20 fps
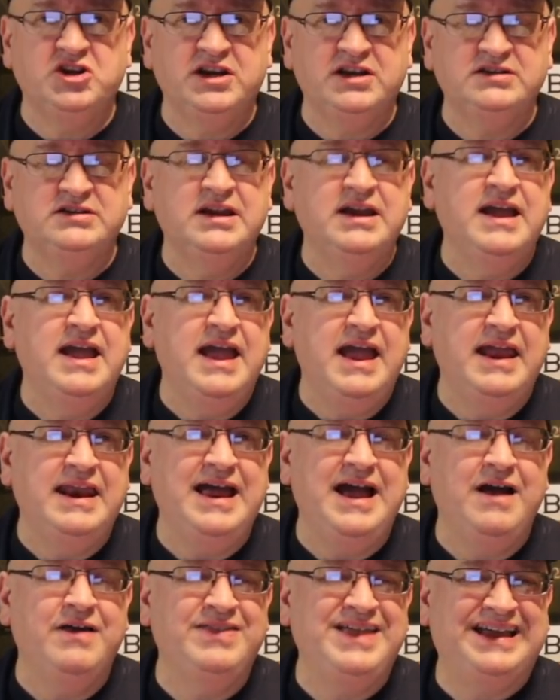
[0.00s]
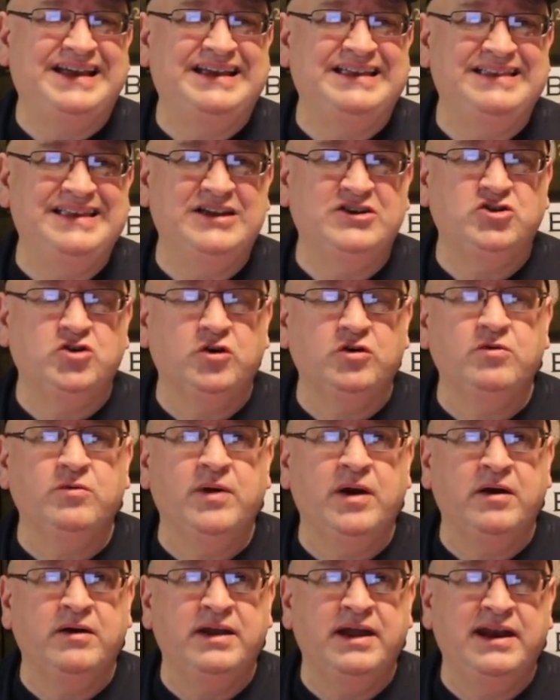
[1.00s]
change, and how that can then turn
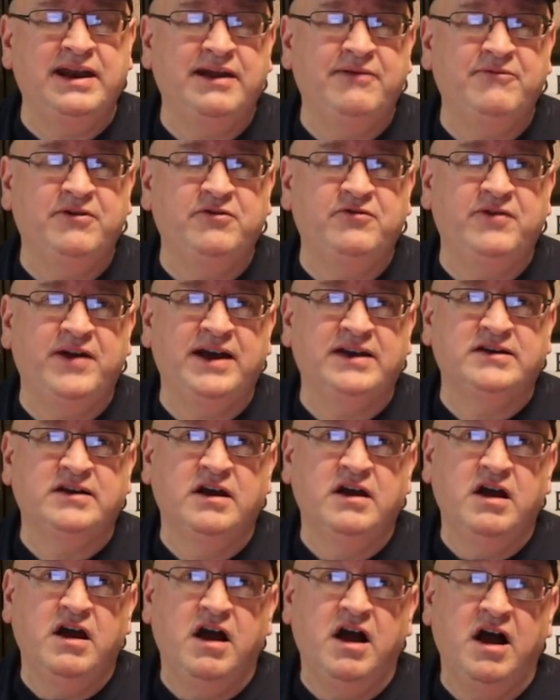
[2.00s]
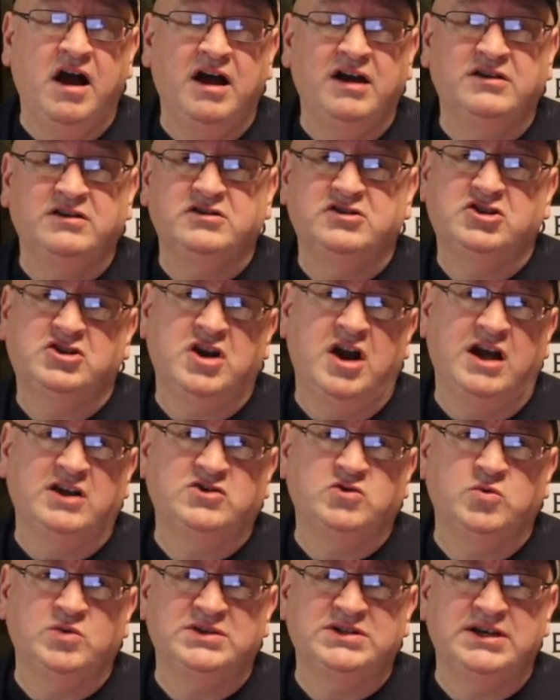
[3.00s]
around and have an effect on
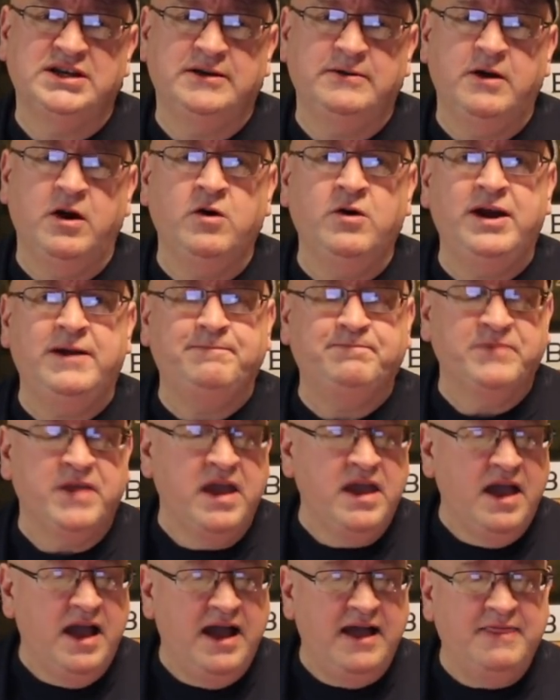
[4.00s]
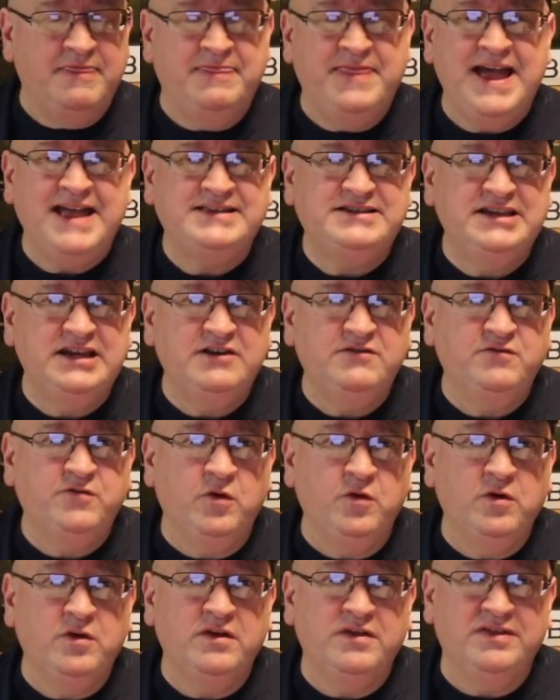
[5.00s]
Scotch whiskey. All right, that's it
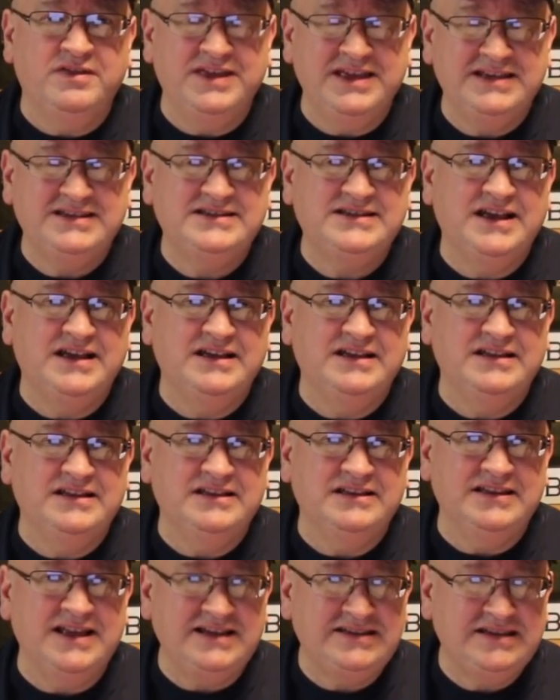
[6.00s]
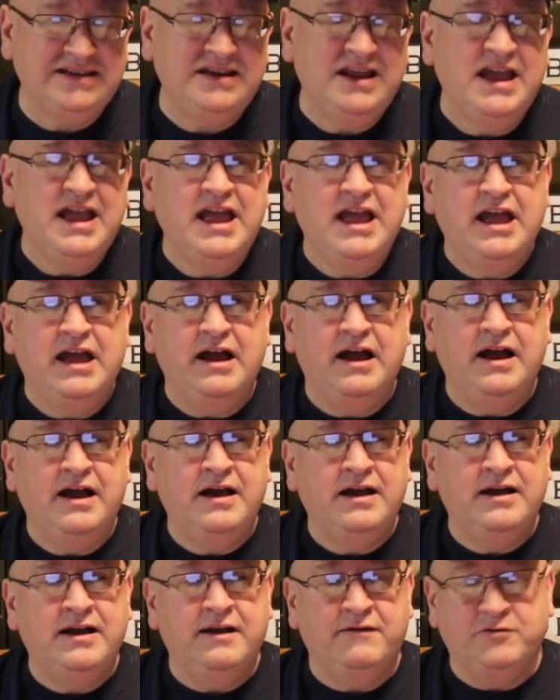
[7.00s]
for this lesson.
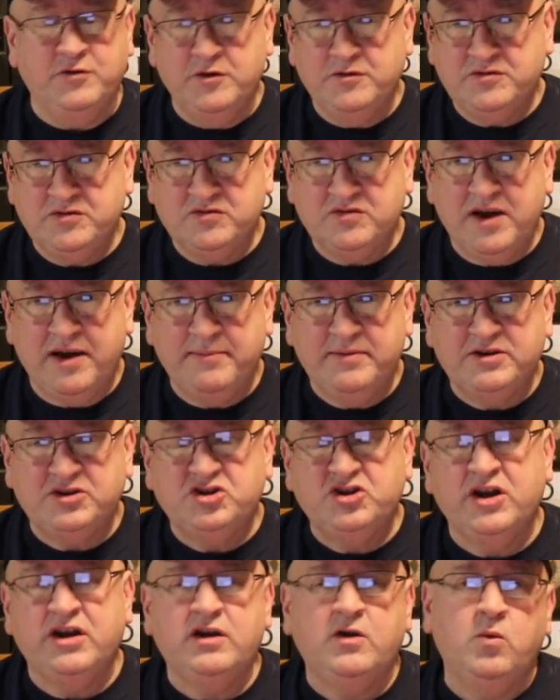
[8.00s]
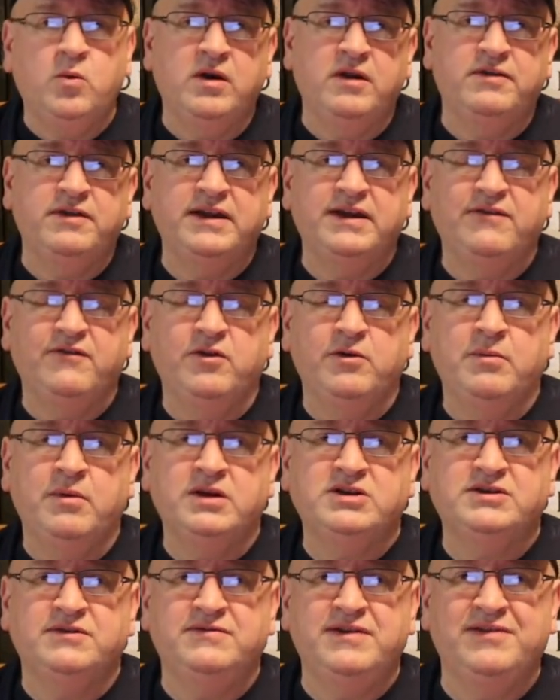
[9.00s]
If you subscribe to this channel, I want to thank you very
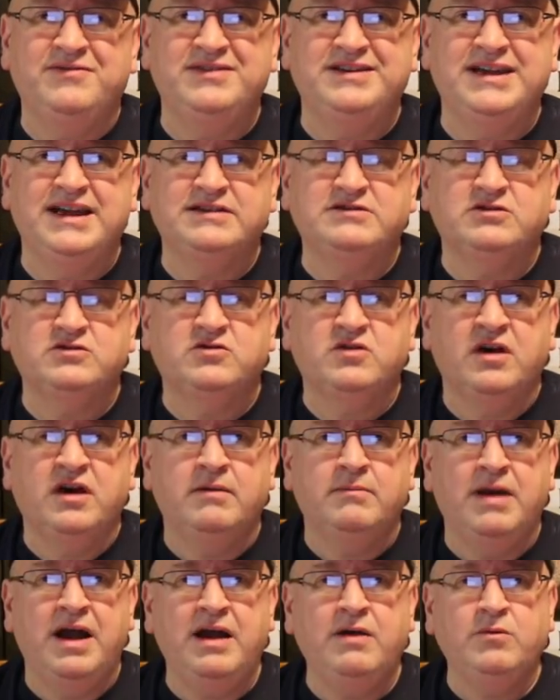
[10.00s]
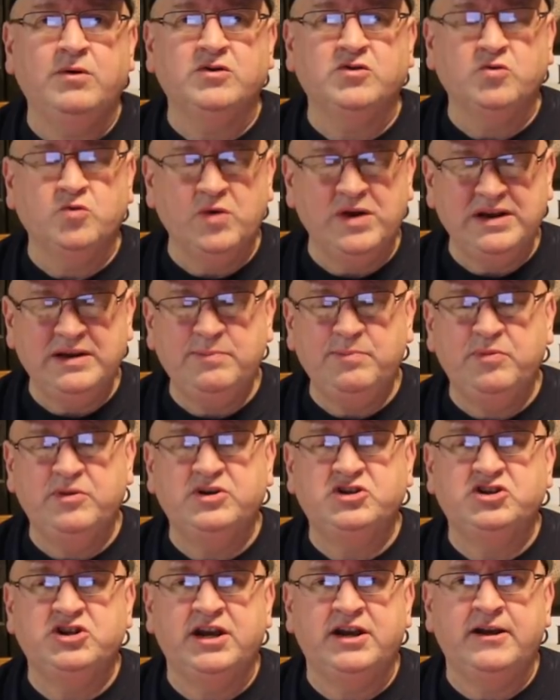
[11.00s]
much. If you haven't yet subscribed, I would greatly
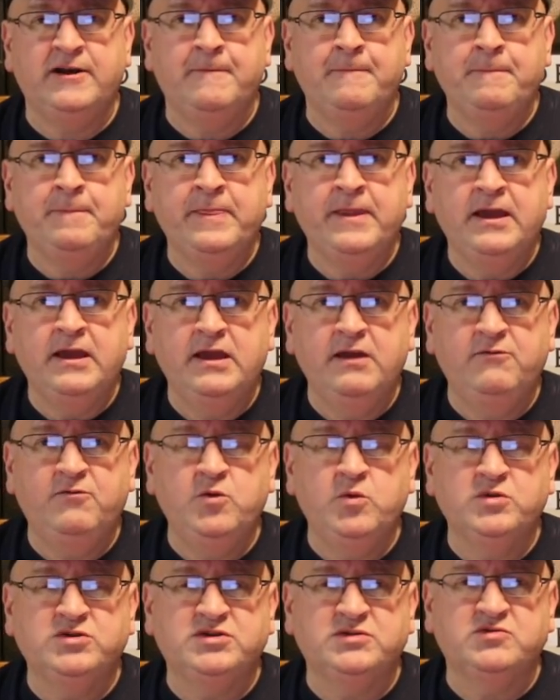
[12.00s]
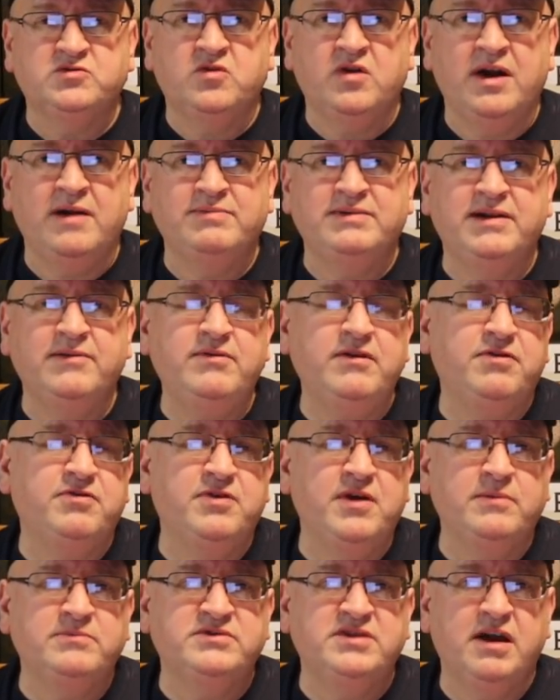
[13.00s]
appreciate it if you would subscribe, give it a
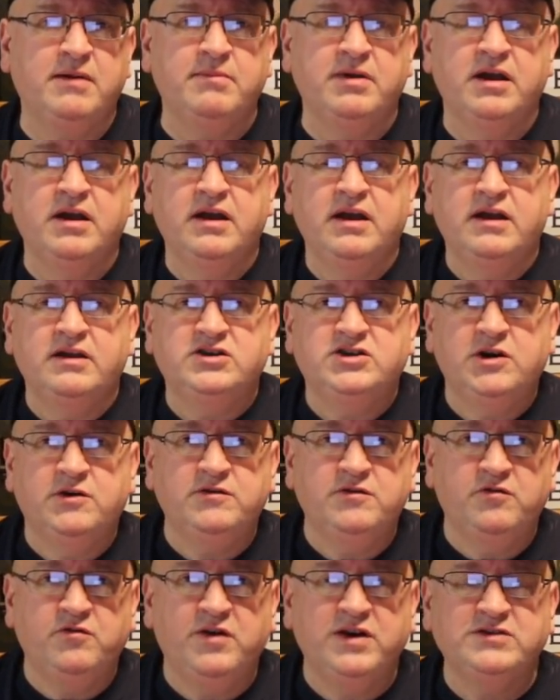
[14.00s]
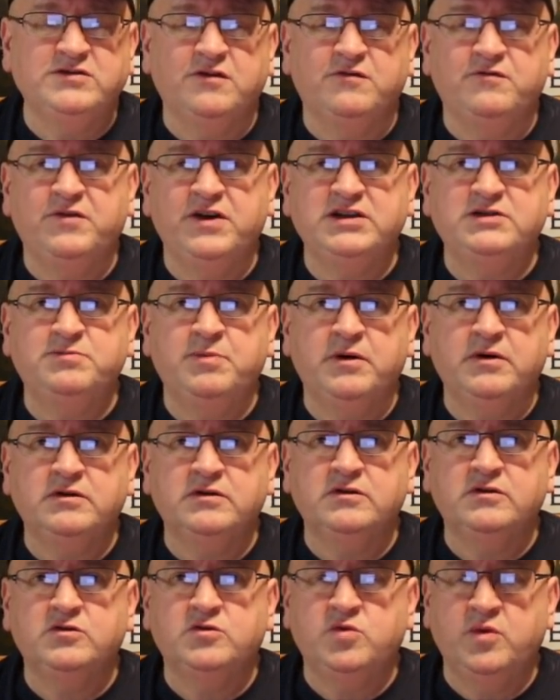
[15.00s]
thumbs up, share with your friends on Facebook,
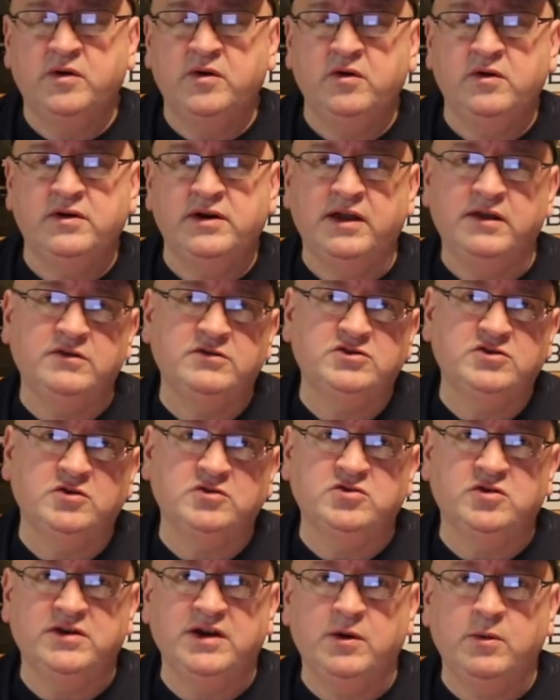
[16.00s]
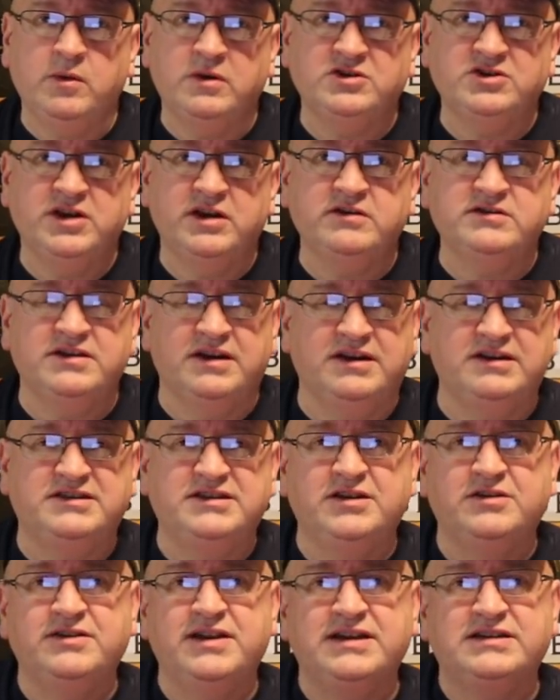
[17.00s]
Twitter, and other social networking channels. And
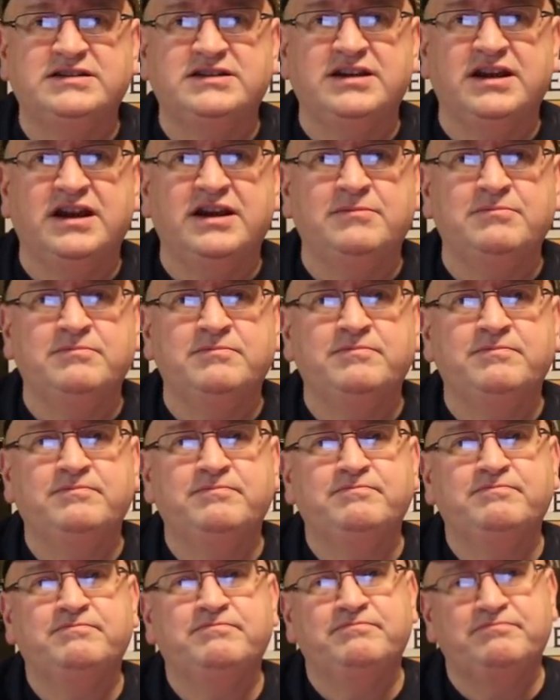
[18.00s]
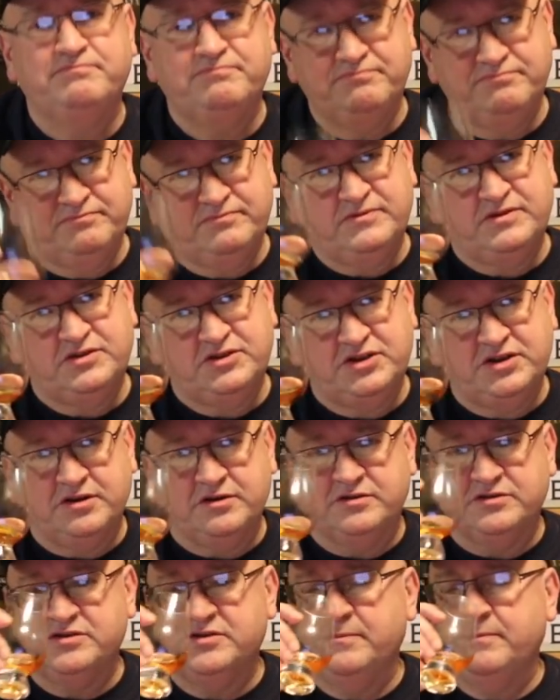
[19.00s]
until next time,
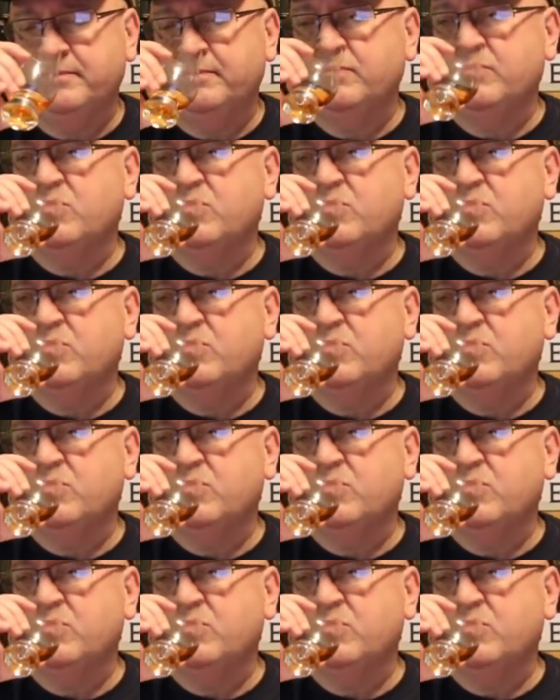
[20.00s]
cheers.